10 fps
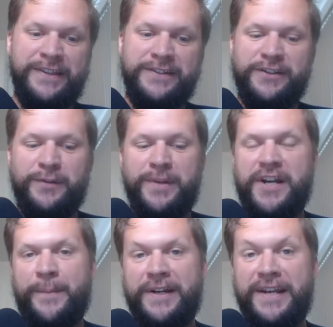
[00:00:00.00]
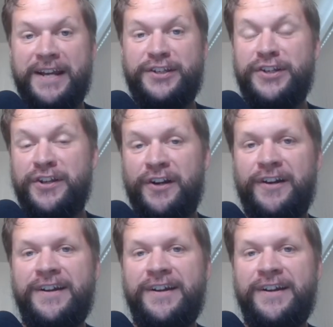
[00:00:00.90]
this is going to be coming next year.